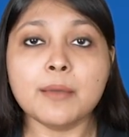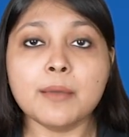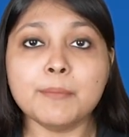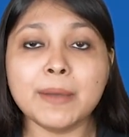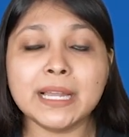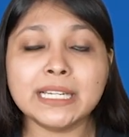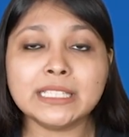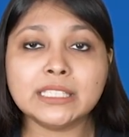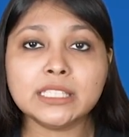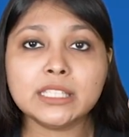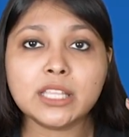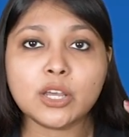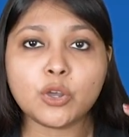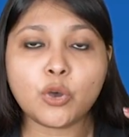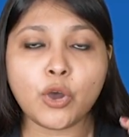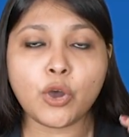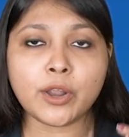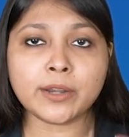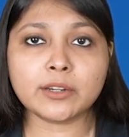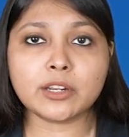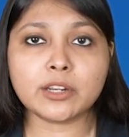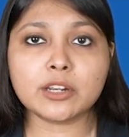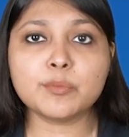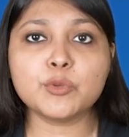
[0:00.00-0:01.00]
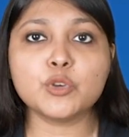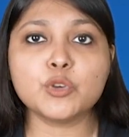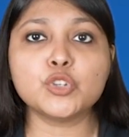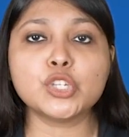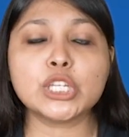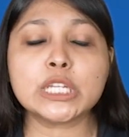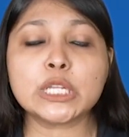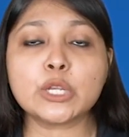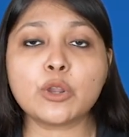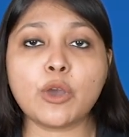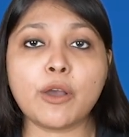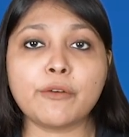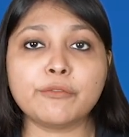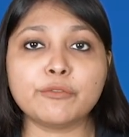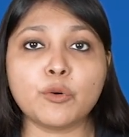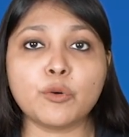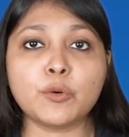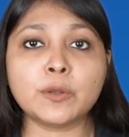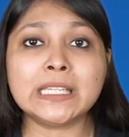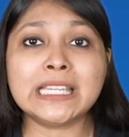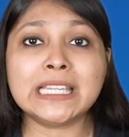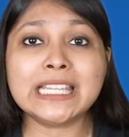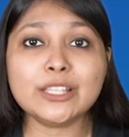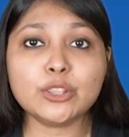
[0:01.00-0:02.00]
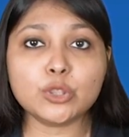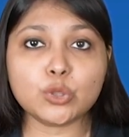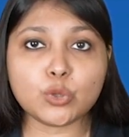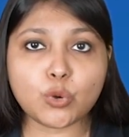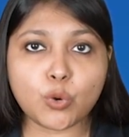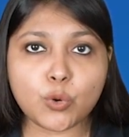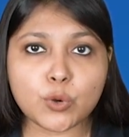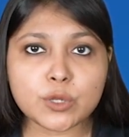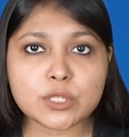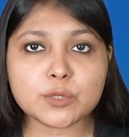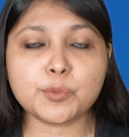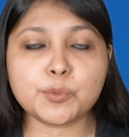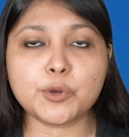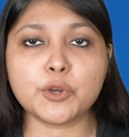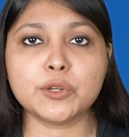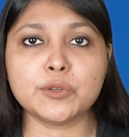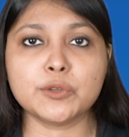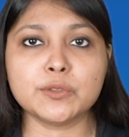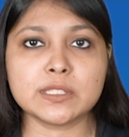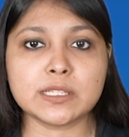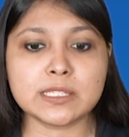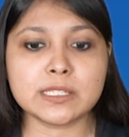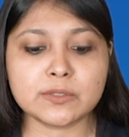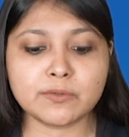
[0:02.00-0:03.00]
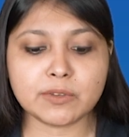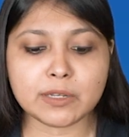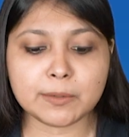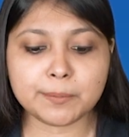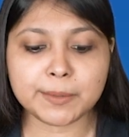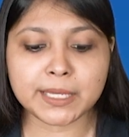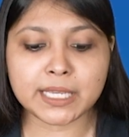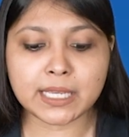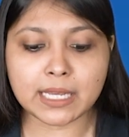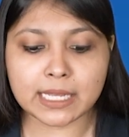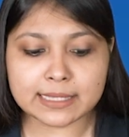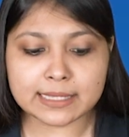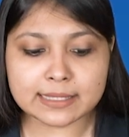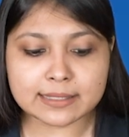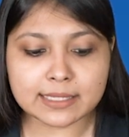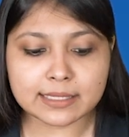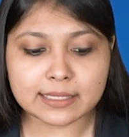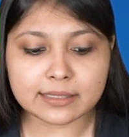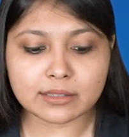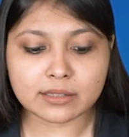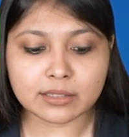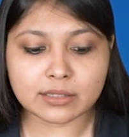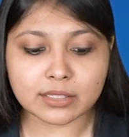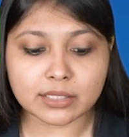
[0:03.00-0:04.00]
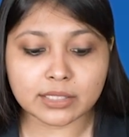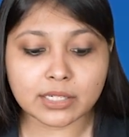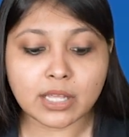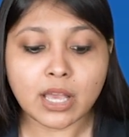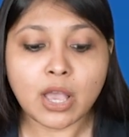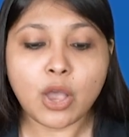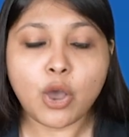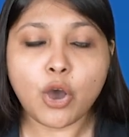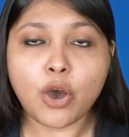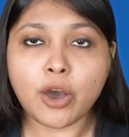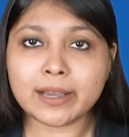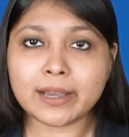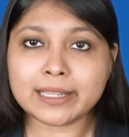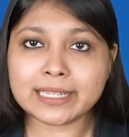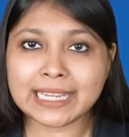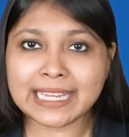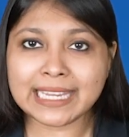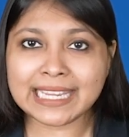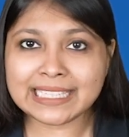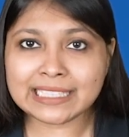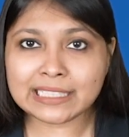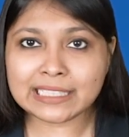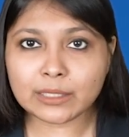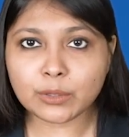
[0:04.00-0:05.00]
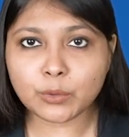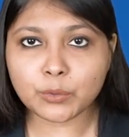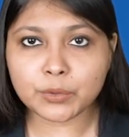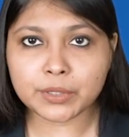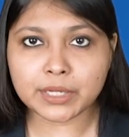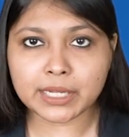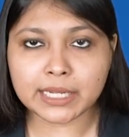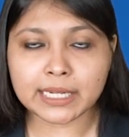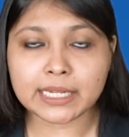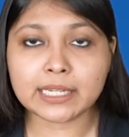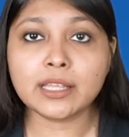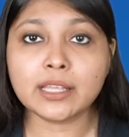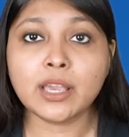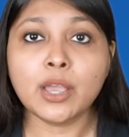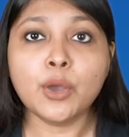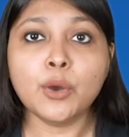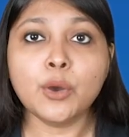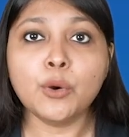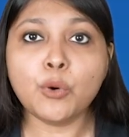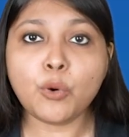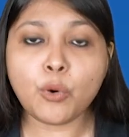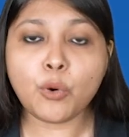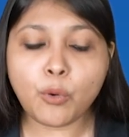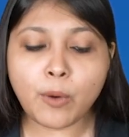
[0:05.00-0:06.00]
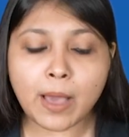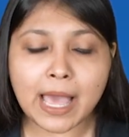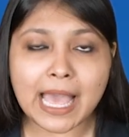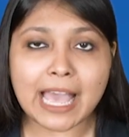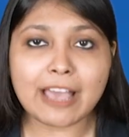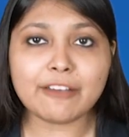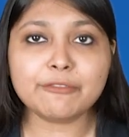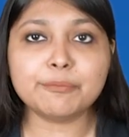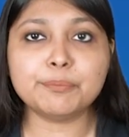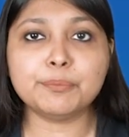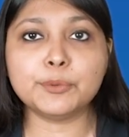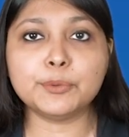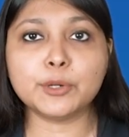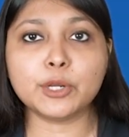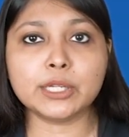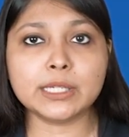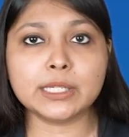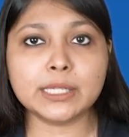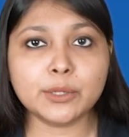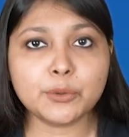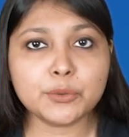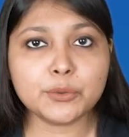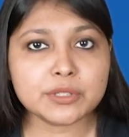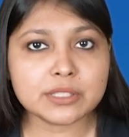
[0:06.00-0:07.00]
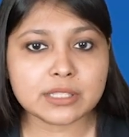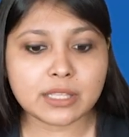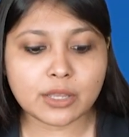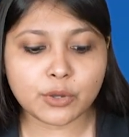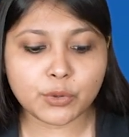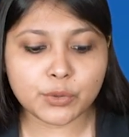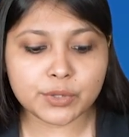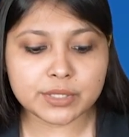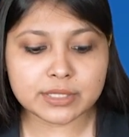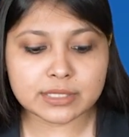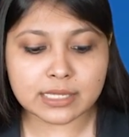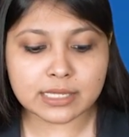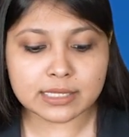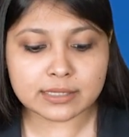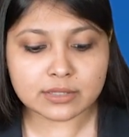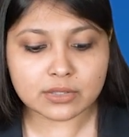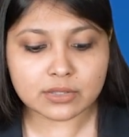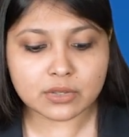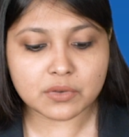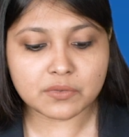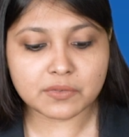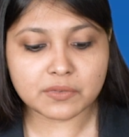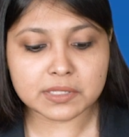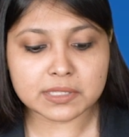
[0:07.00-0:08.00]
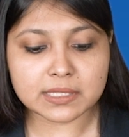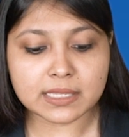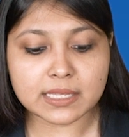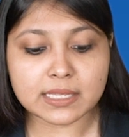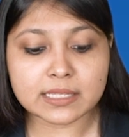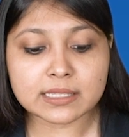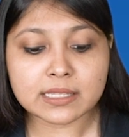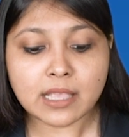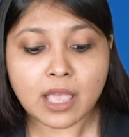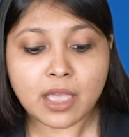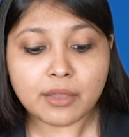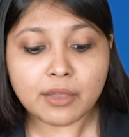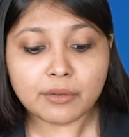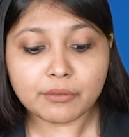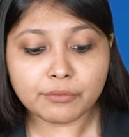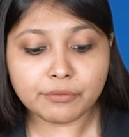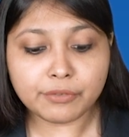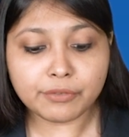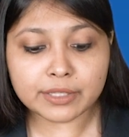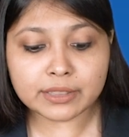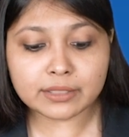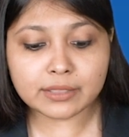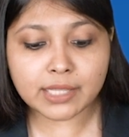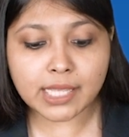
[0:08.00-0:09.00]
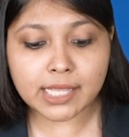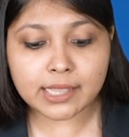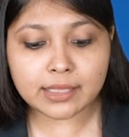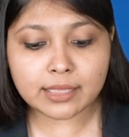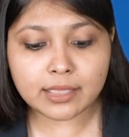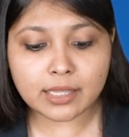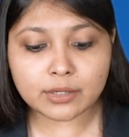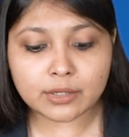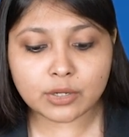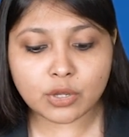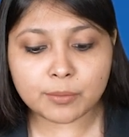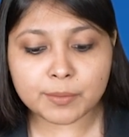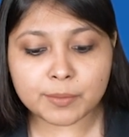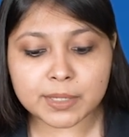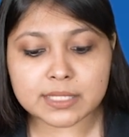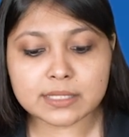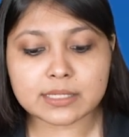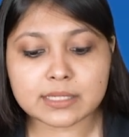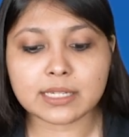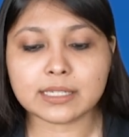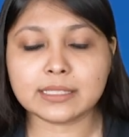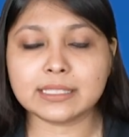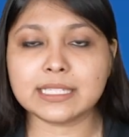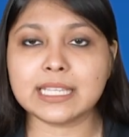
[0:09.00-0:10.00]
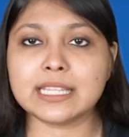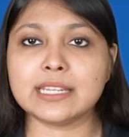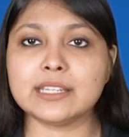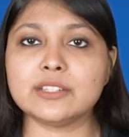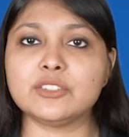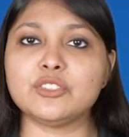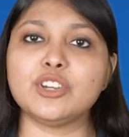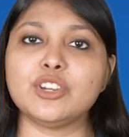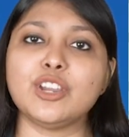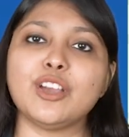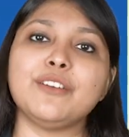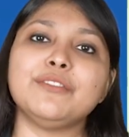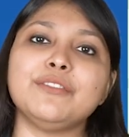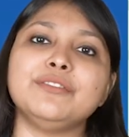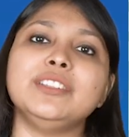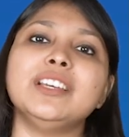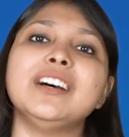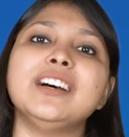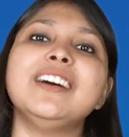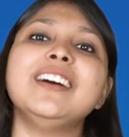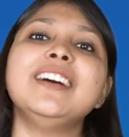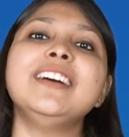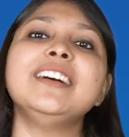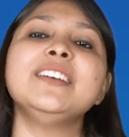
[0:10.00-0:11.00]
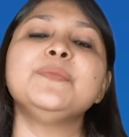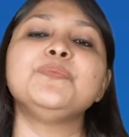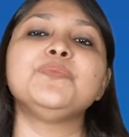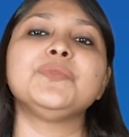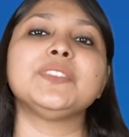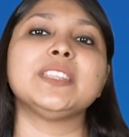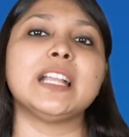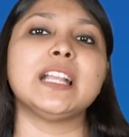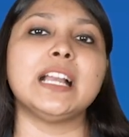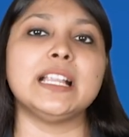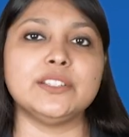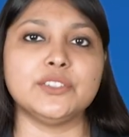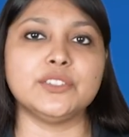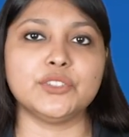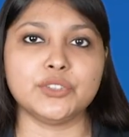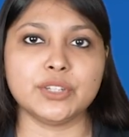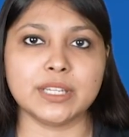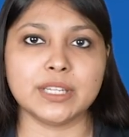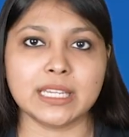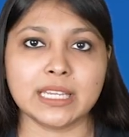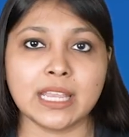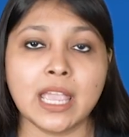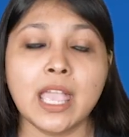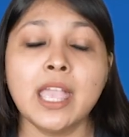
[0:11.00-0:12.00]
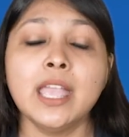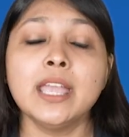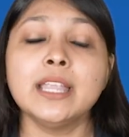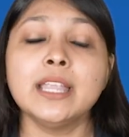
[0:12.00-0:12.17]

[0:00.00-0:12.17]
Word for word: But the contribution of only those producers will be considered or included who have produced the goods and services within the domestic territory of the country.